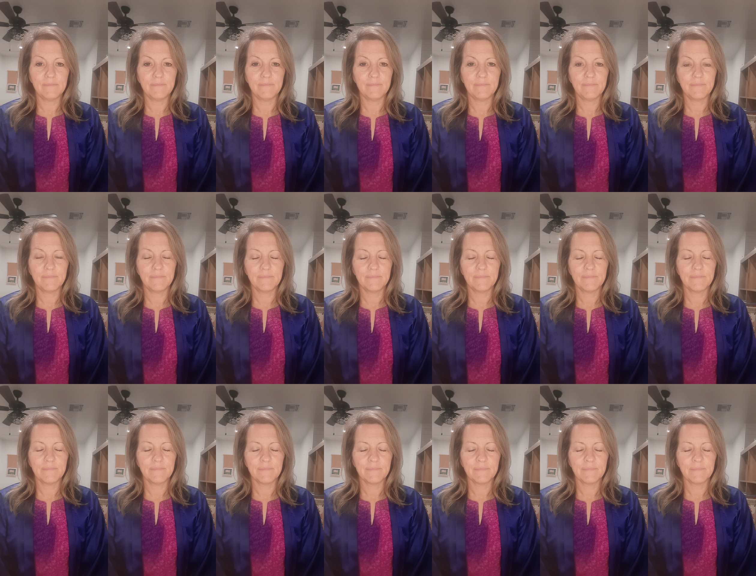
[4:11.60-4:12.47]

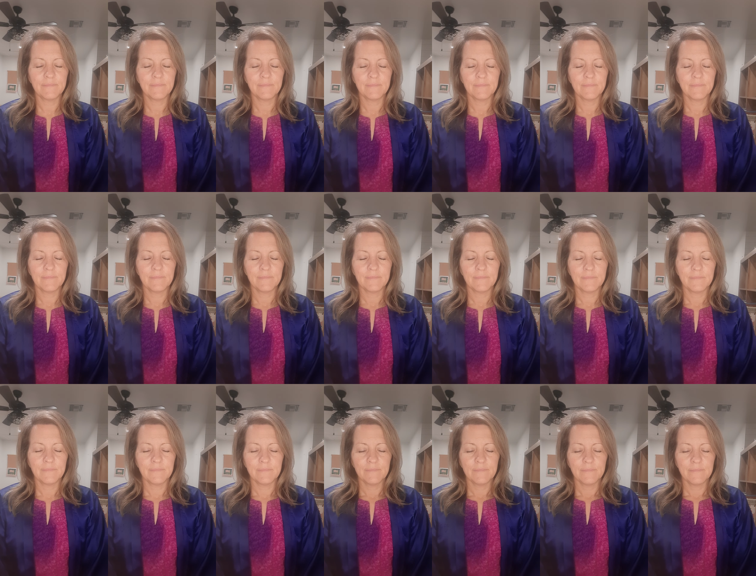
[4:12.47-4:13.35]

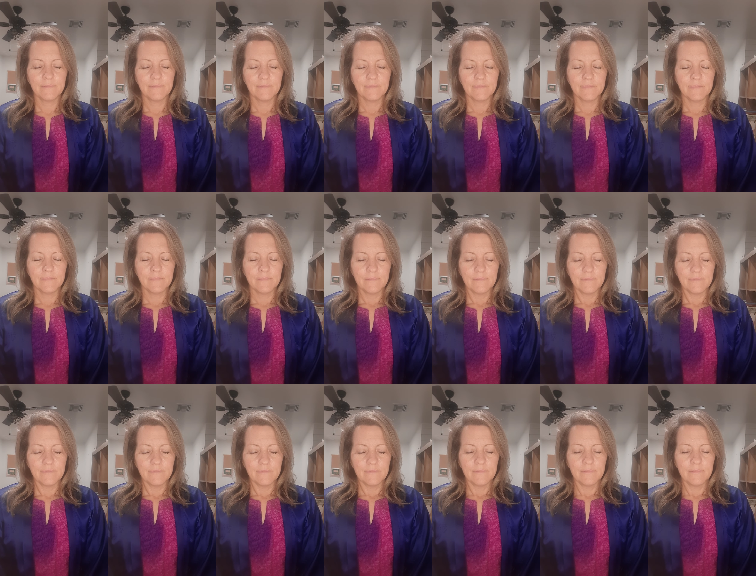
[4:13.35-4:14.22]

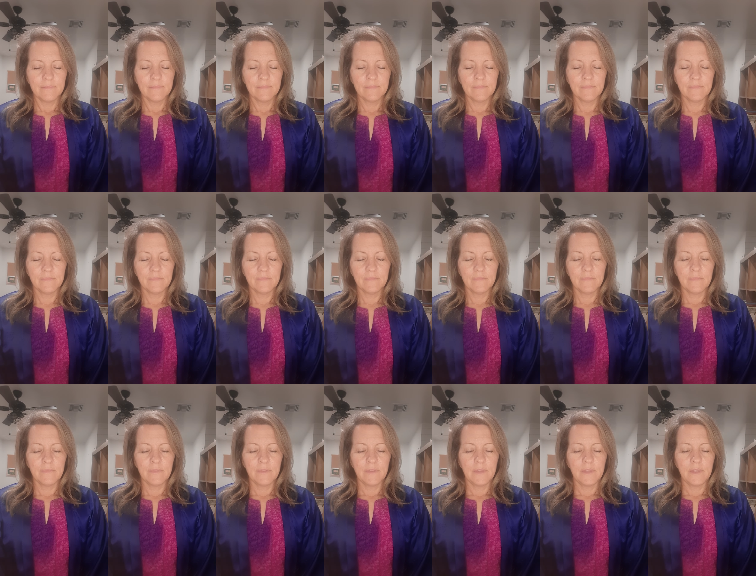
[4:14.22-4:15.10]

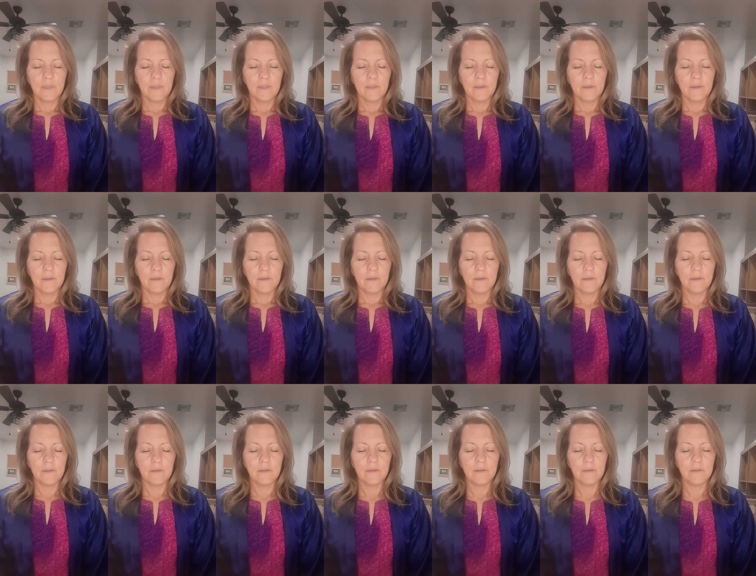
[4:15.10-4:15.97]

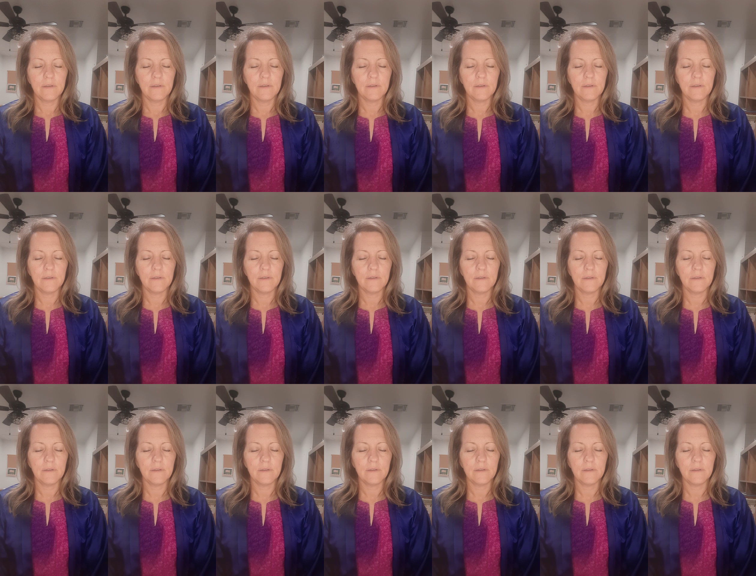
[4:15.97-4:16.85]

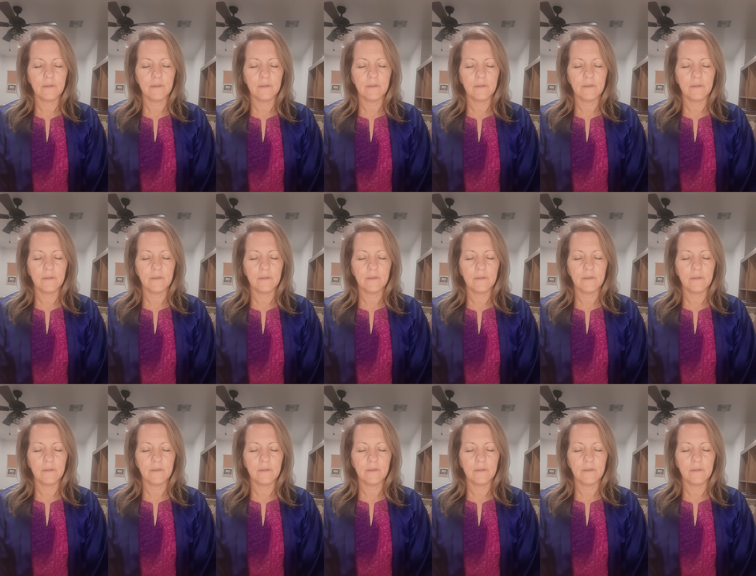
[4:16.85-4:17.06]
Nobody speaks.